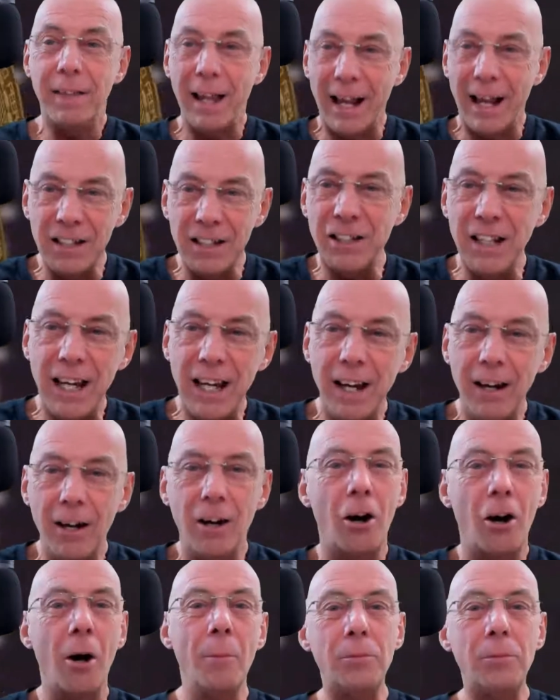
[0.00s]
That is it.
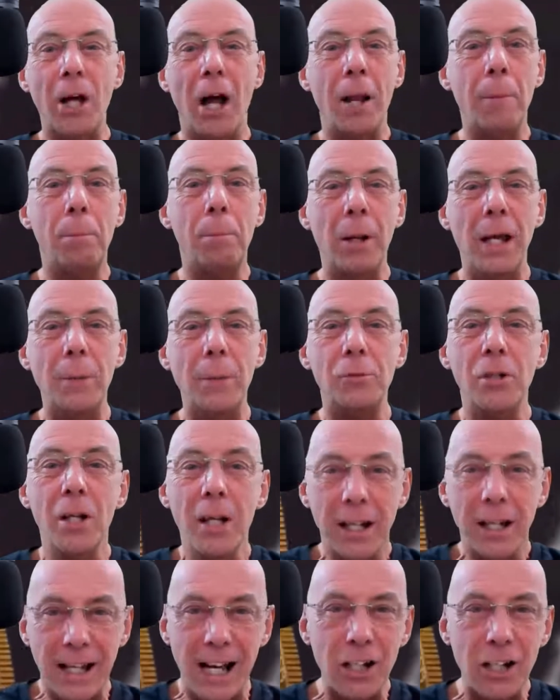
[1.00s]
I'm done, peeps.
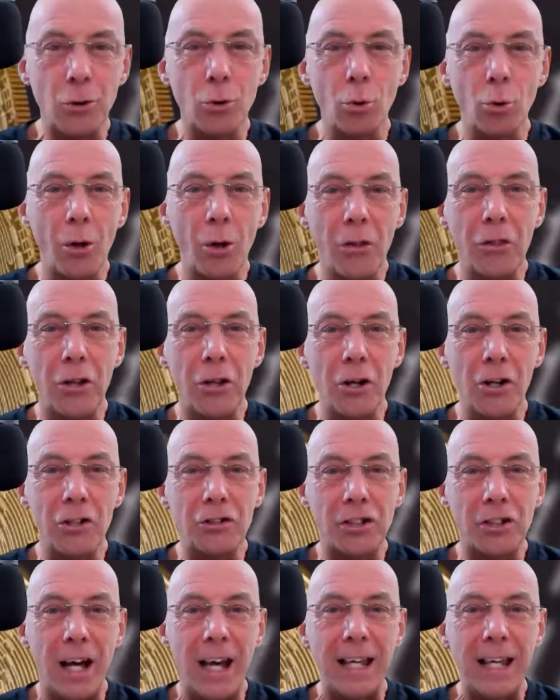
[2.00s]
Catch you all on
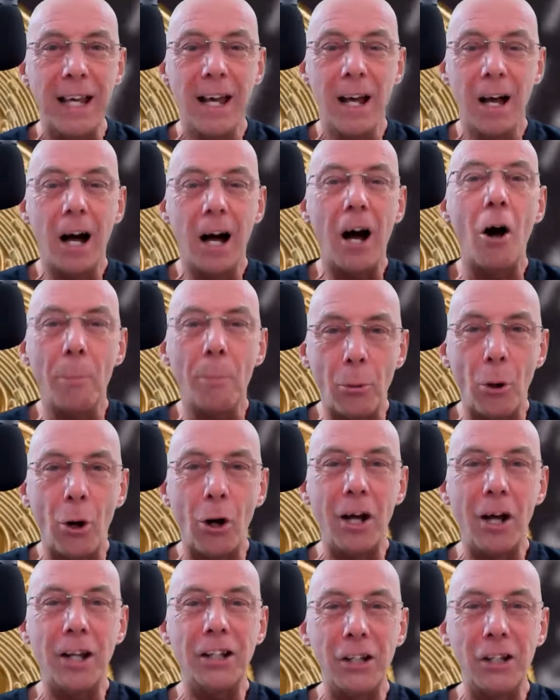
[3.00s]
Thursday. I'm
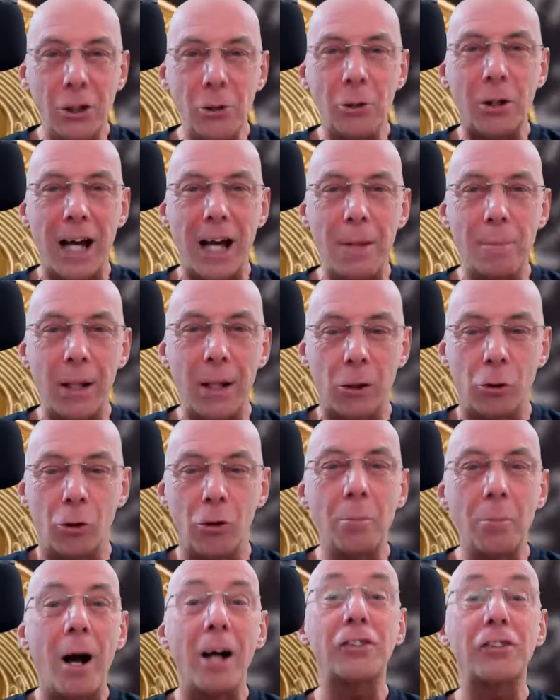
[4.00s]
Brian, the UK
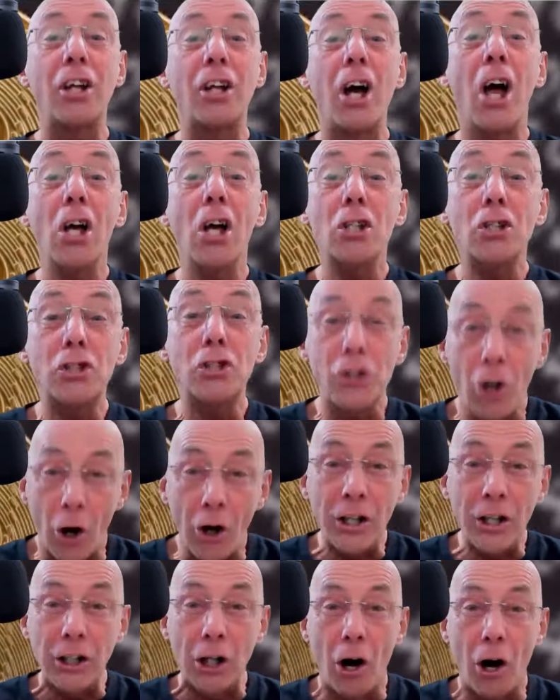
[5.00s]
Bitcoin Master,
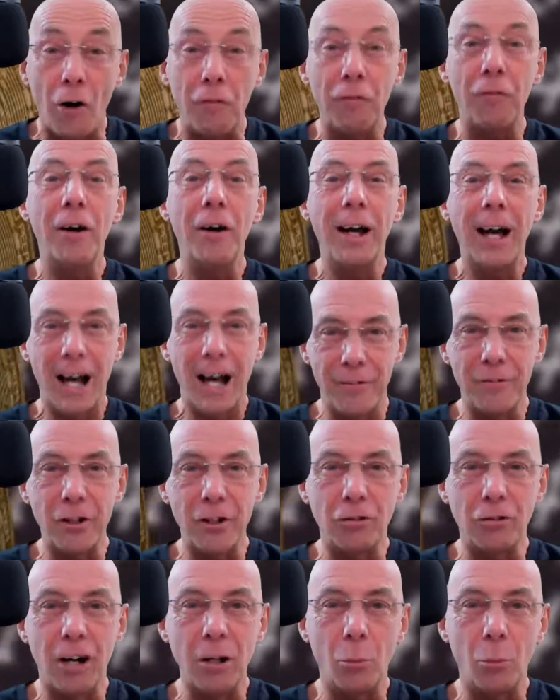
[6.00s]
signing off. Have
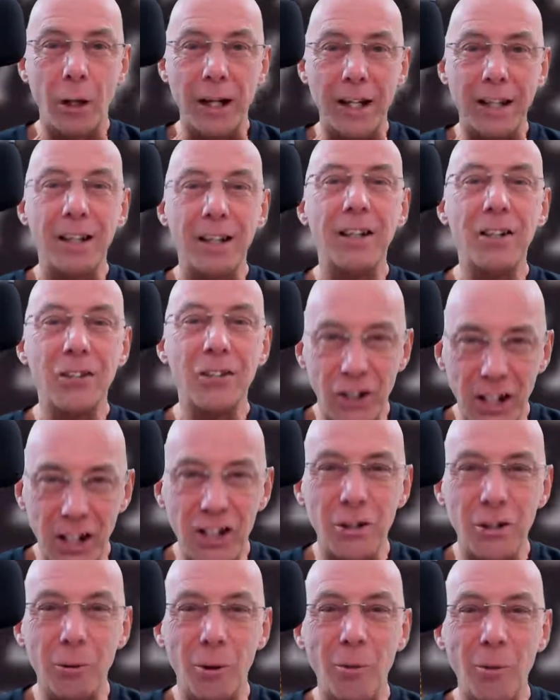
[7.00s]
a great week.
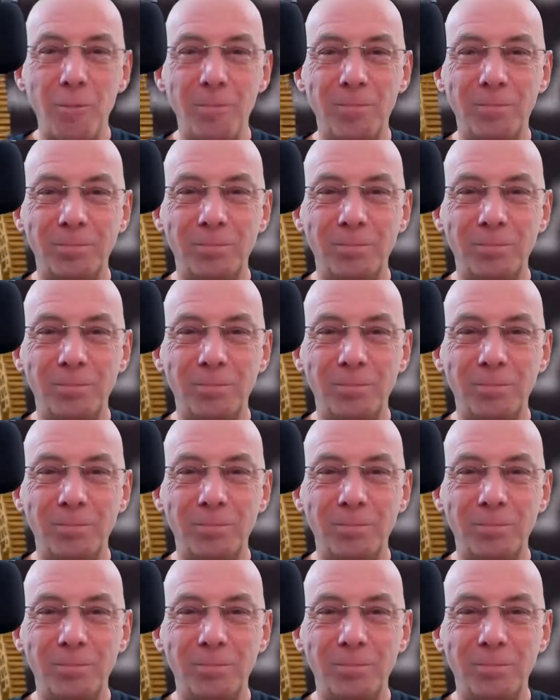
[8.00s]
Cheers, you all.